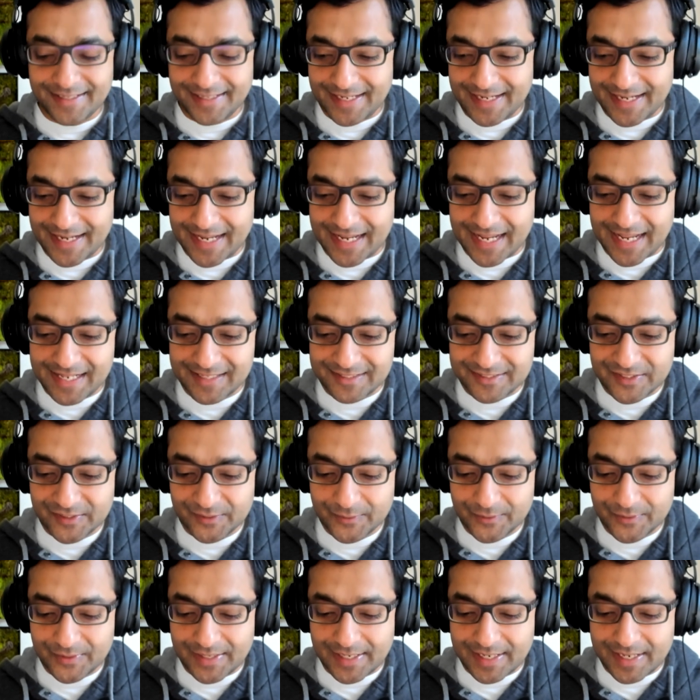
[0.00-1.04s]
and
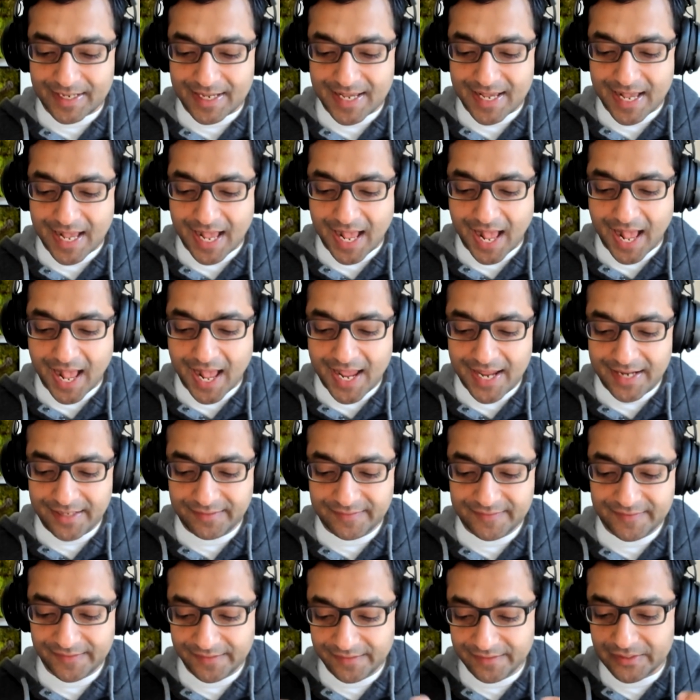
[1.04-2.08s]
so I
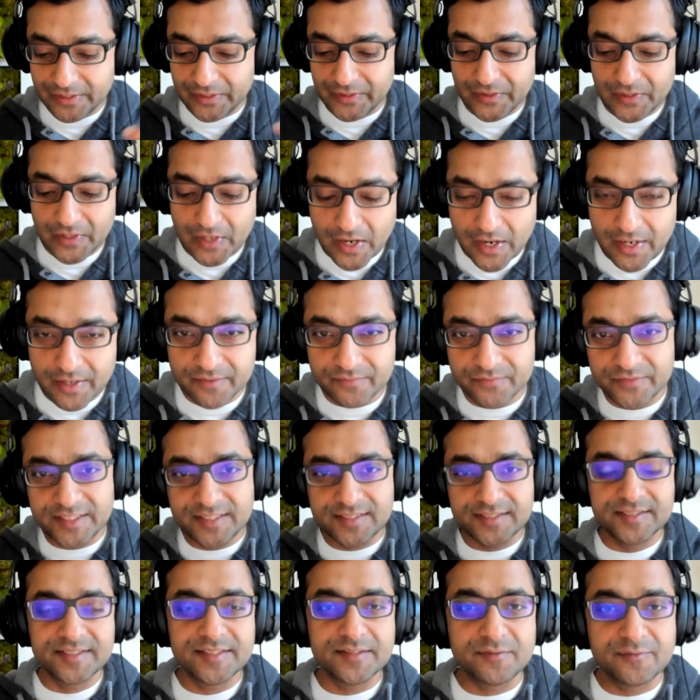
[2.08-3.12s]
think a lot of
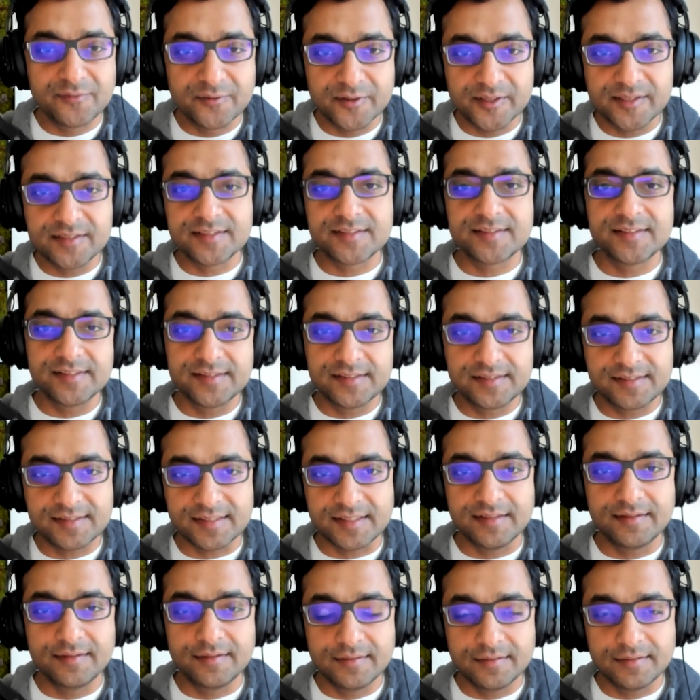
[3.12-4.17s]
these differences
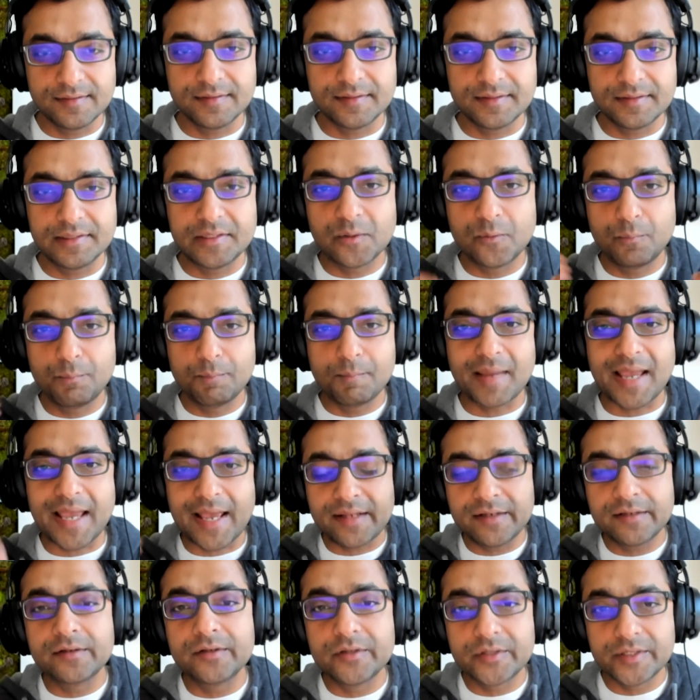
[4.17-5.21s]
in the
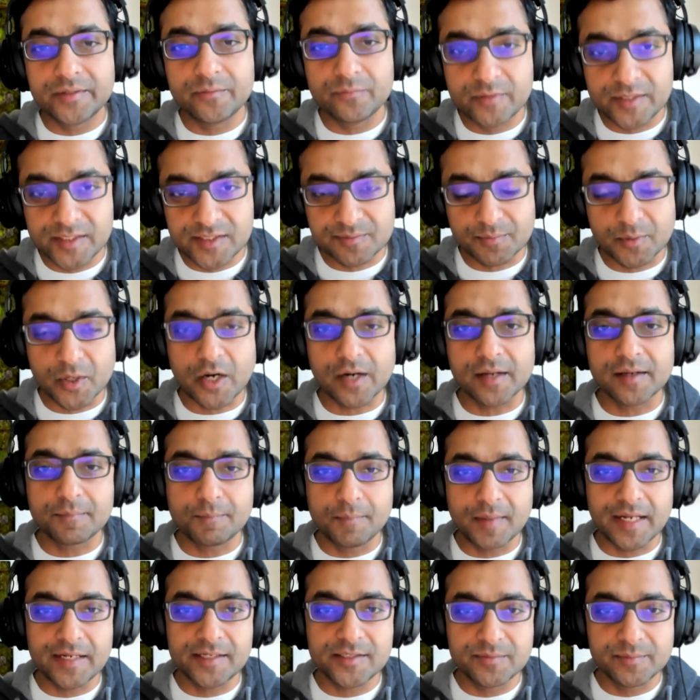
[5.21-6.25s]
manner in which
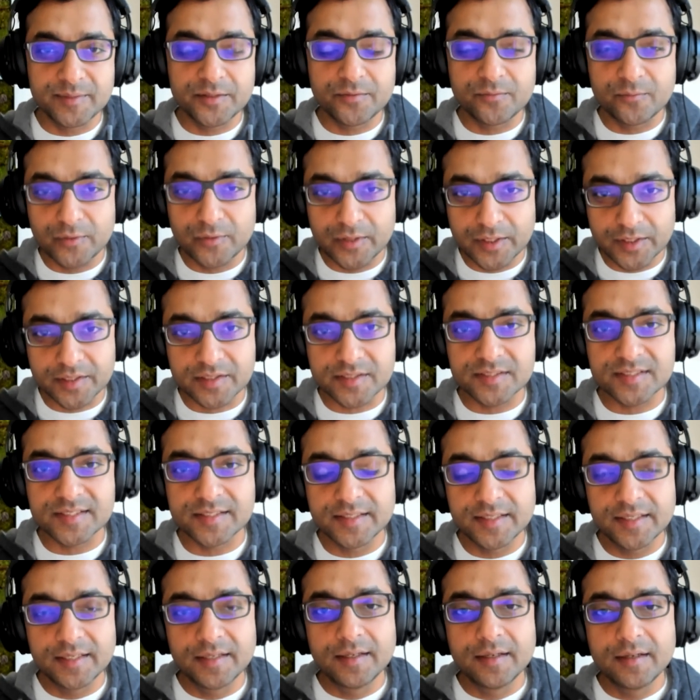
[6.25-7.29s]
product management
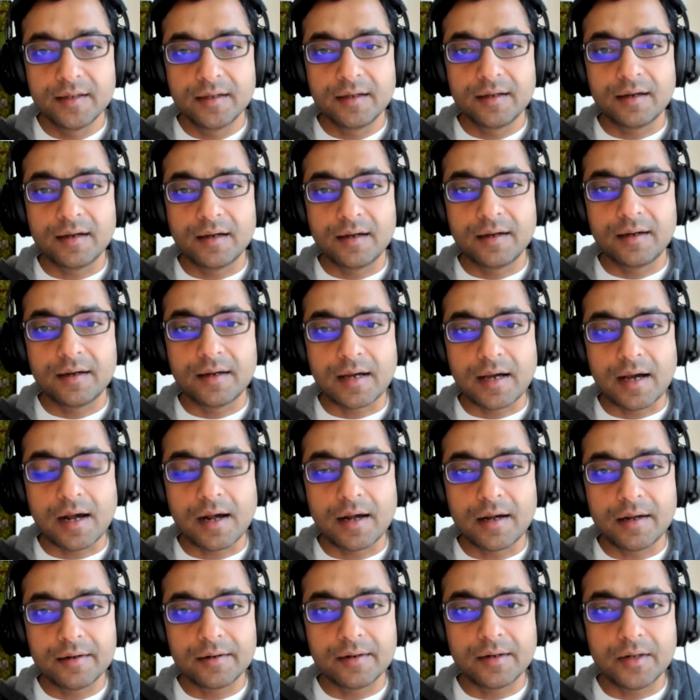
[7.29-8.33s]
works uh,
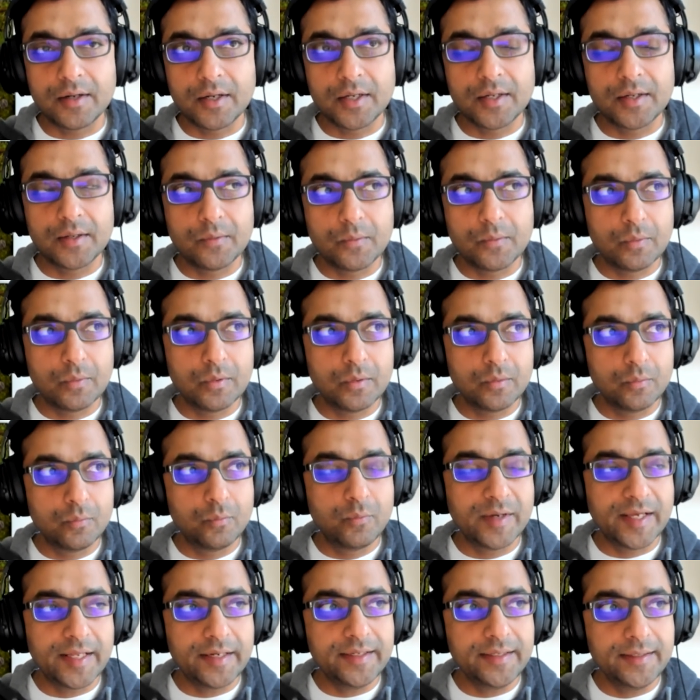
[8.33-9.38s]
are
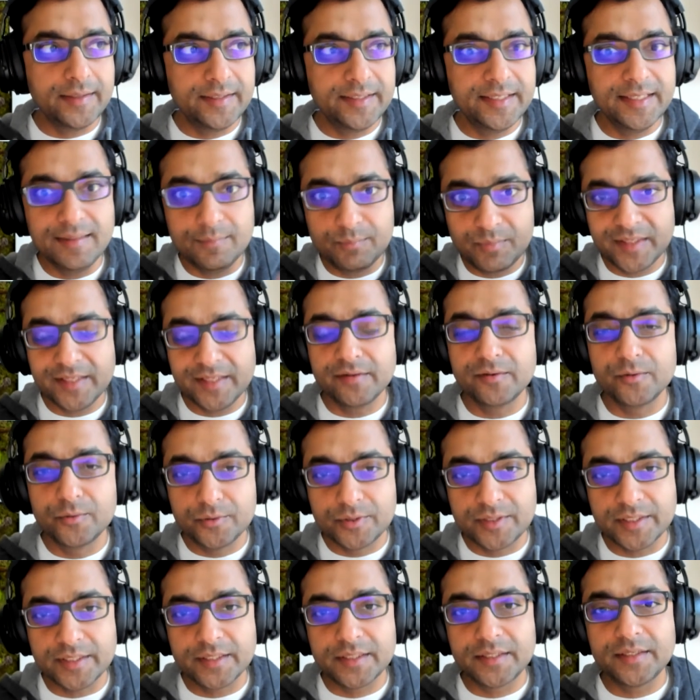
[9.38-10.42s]
very deeply
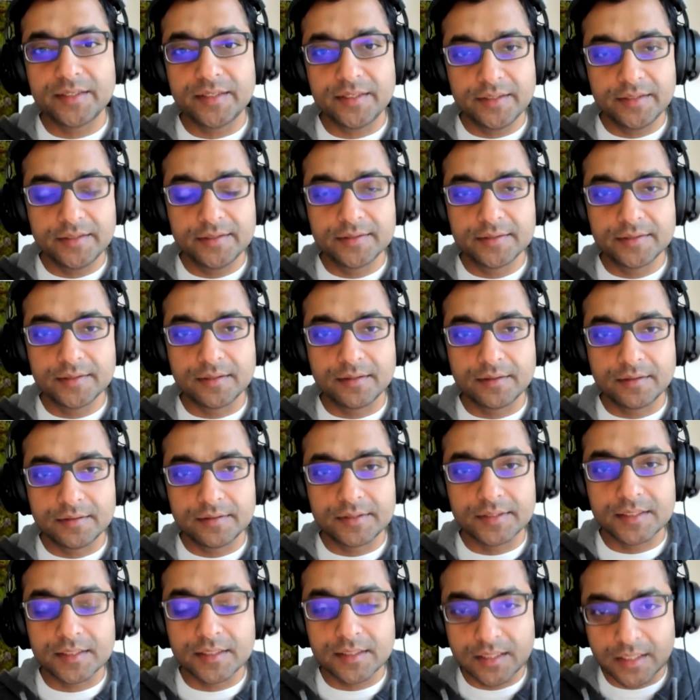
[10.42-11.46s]
rooted in uh,
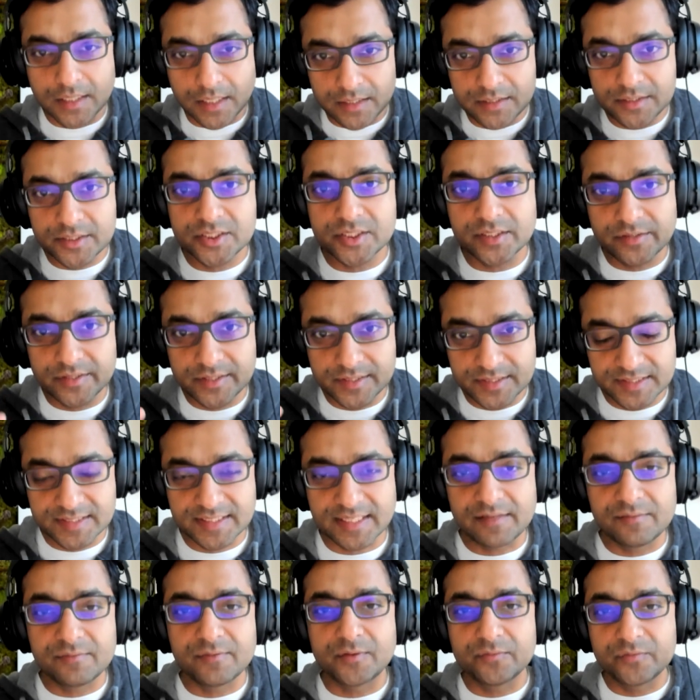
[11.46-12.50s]
the culture
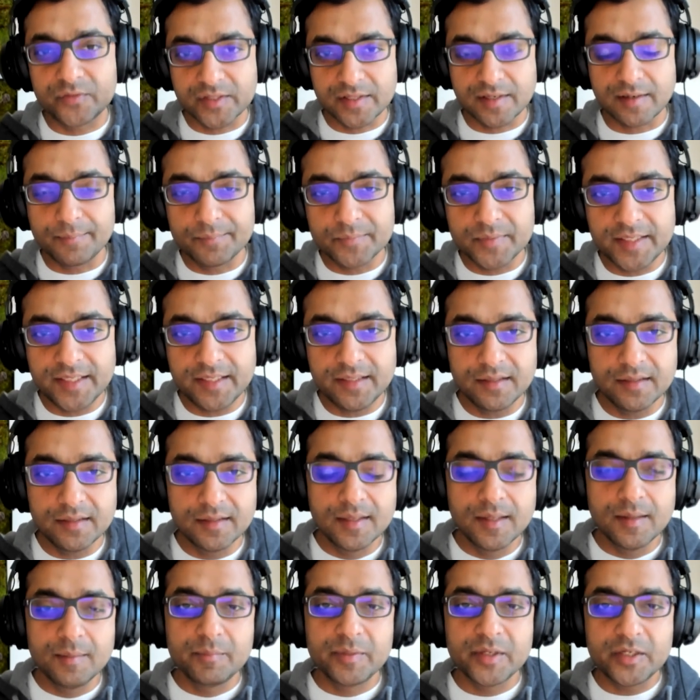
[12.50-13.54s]
itself of the company
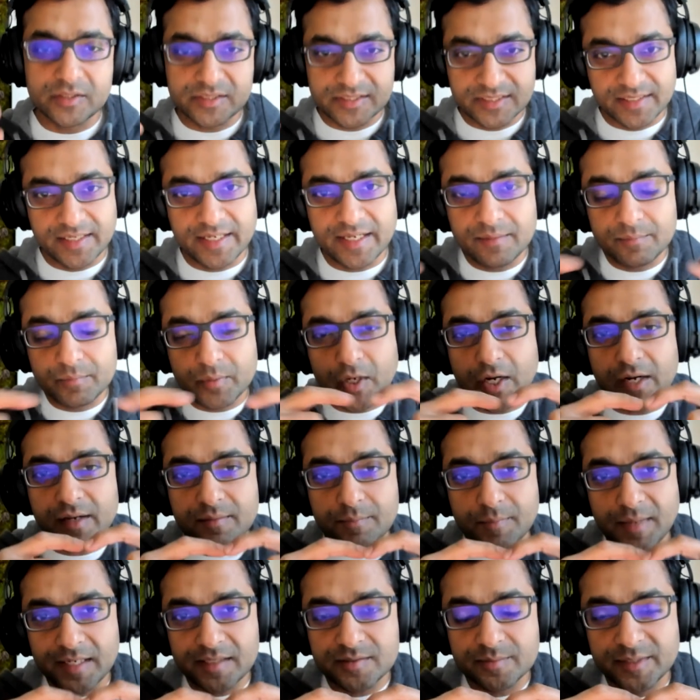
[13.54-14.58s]
because again
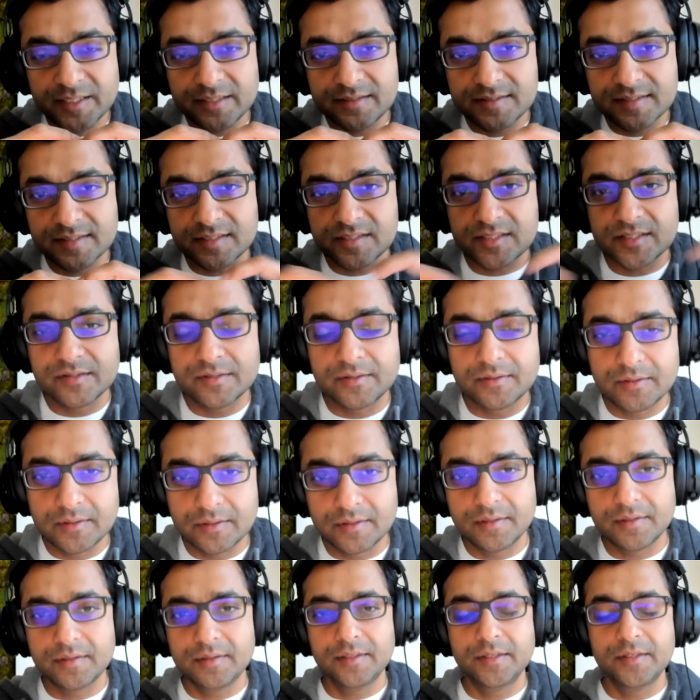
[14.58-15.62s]
product management is such
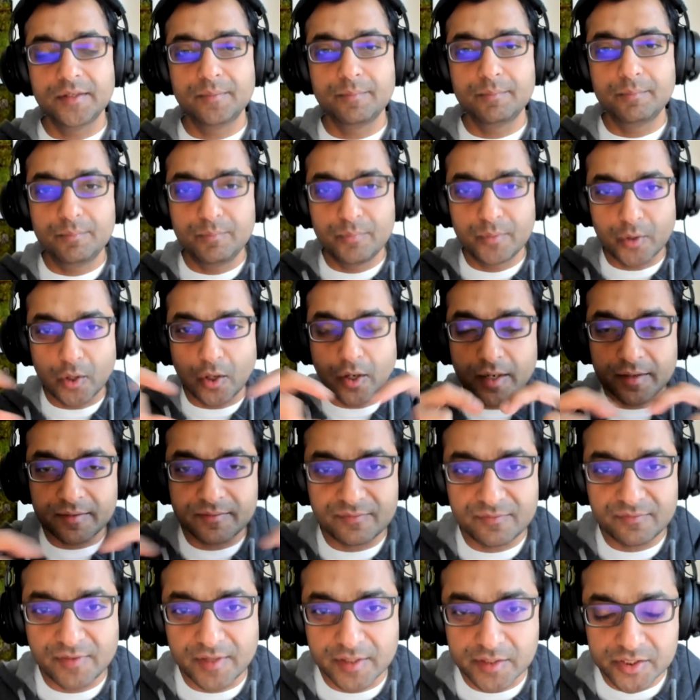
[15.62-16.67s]
a you know
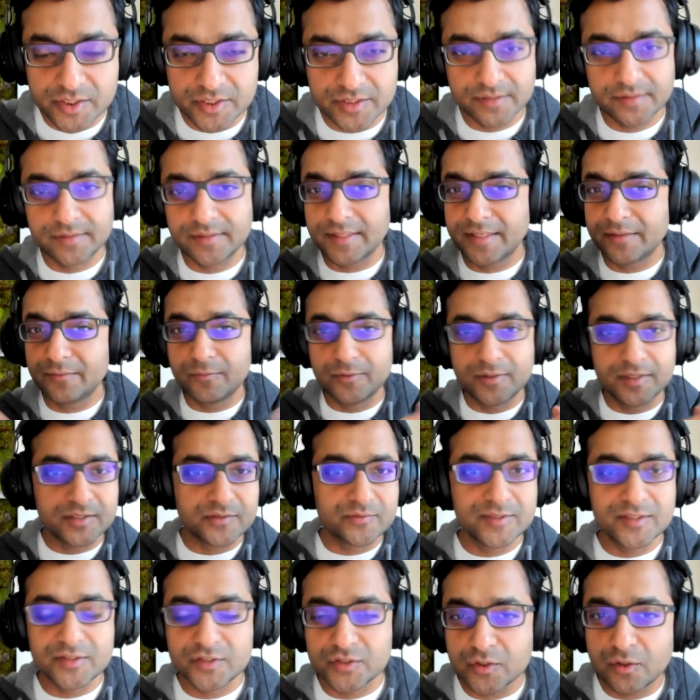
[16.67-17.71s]
broad function that
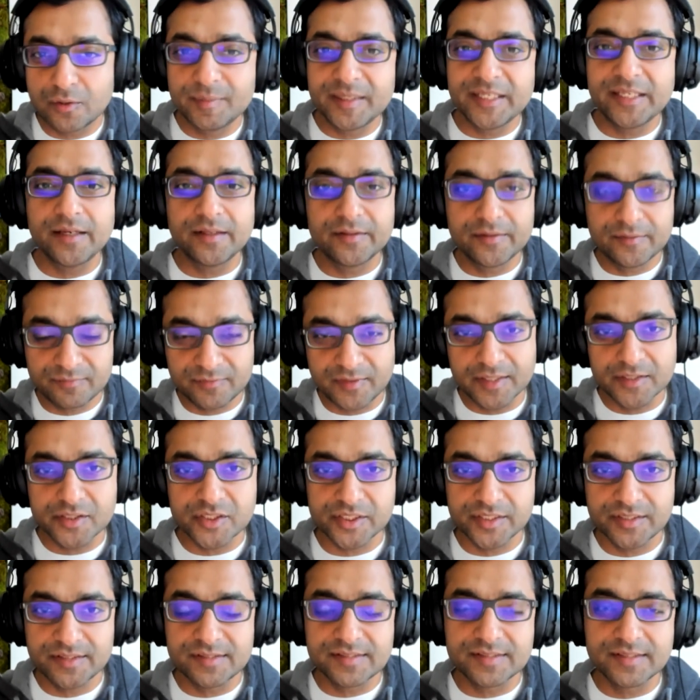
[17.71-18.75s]
works with so many other
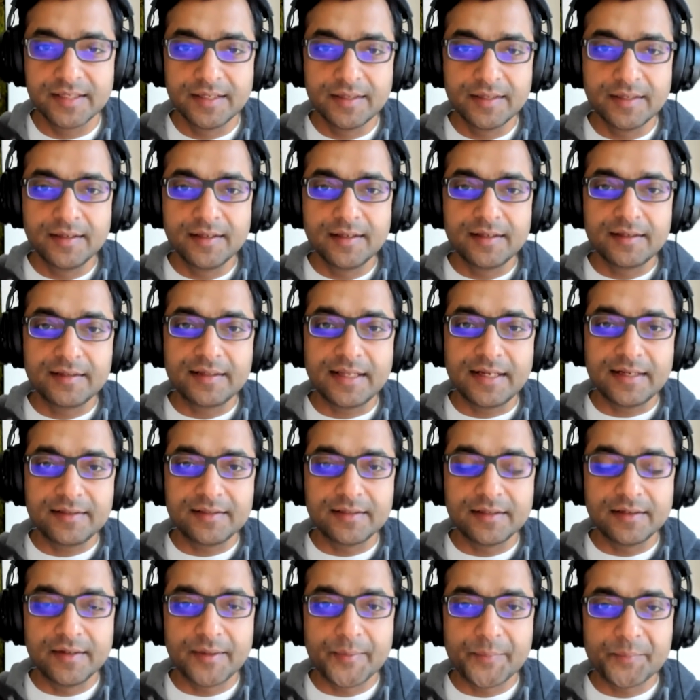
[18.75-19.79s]
functions
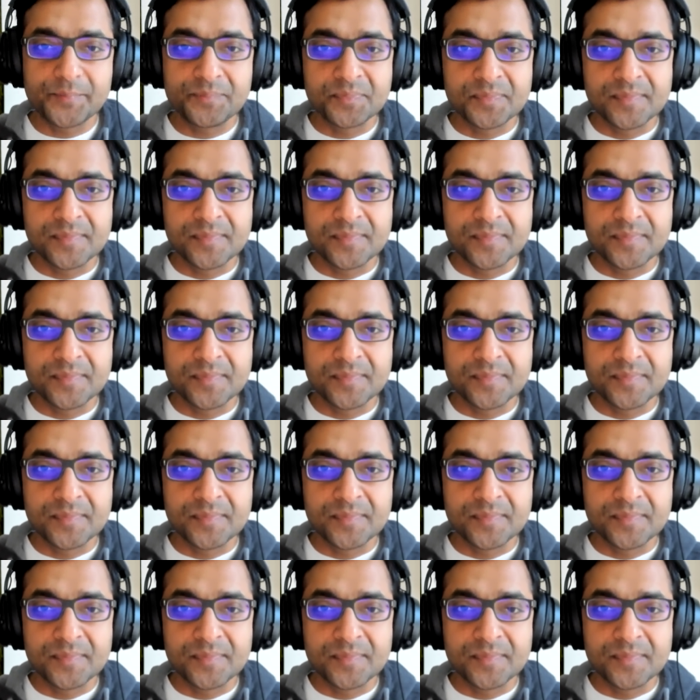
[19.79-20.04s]
that um,